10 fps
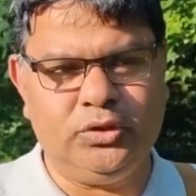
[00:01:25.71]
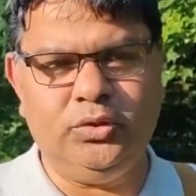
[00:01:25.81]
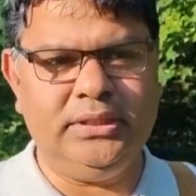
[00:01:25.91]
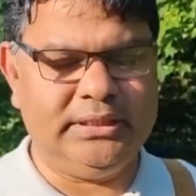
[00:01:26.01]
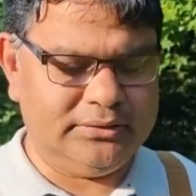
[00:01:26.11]

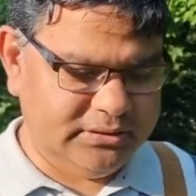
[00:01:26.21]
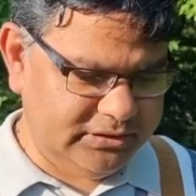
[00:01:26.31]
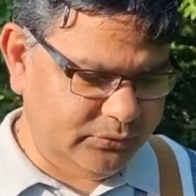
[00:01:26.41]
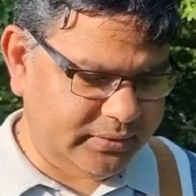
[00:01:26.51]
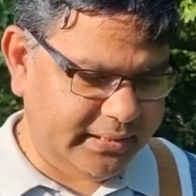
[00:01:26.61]
all around the
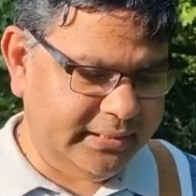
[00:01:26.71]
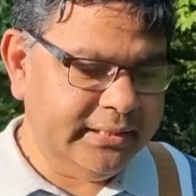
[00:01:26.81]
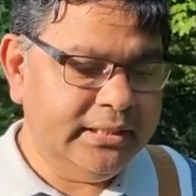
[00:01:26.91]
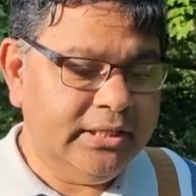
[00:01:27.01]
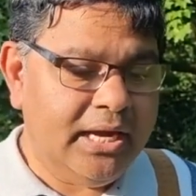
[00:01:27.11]
UK.
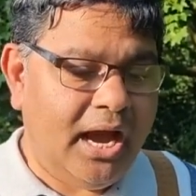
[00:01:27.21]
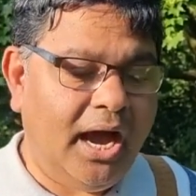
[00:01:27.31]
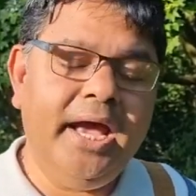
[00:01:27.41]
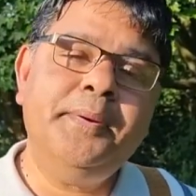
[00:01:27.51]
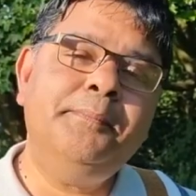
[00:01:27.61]

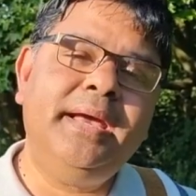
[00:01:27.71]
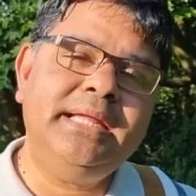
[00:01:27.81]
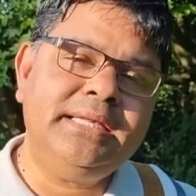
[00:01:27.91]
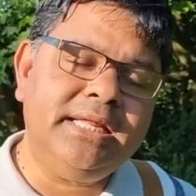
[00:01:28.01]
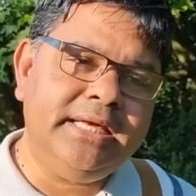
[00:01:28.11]
I am
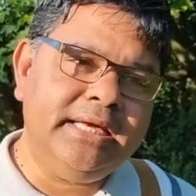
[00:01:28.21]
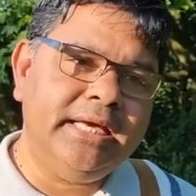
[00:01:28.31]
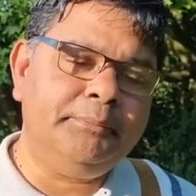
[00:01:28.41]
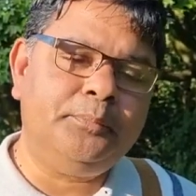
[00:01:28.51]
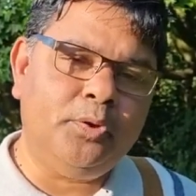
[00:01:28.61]
mainly
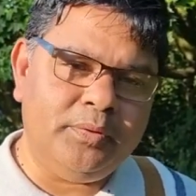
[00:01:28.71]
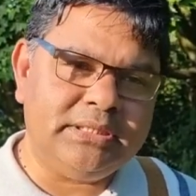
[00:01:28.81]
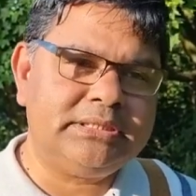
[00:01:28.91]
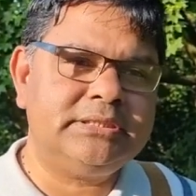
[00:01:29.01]
a poet,